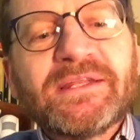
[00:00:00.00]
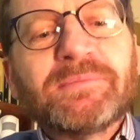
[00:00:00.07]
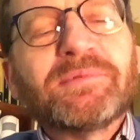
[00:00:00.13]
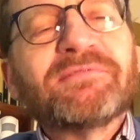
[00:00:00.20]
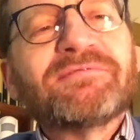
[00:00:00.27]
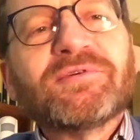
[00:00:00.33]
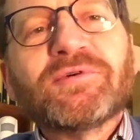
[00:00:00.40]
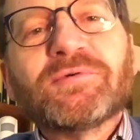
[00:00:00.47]

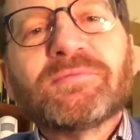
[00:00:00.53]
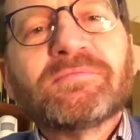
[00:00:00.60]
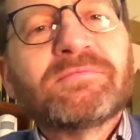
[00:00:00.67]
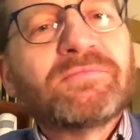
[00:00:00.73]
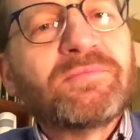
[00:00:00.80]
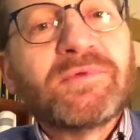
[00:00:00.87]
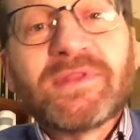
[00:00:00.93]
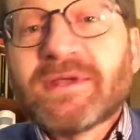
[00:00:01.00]
perform
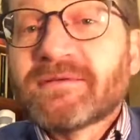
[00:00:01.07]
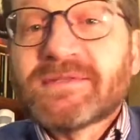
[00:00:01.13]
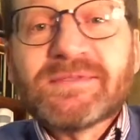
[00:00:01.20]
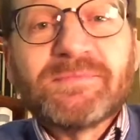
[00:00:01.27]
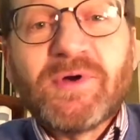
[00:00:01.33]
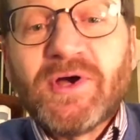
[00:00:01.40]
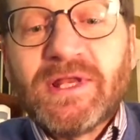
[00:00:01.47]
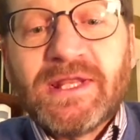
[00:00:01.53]
without
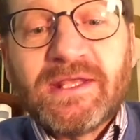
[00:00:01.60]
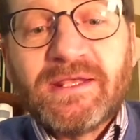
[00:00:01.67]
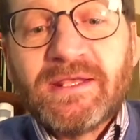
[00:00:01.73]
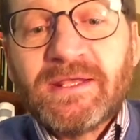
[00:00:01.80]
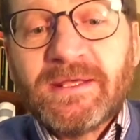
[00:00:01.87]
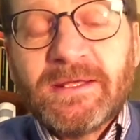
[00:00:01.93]
smiling.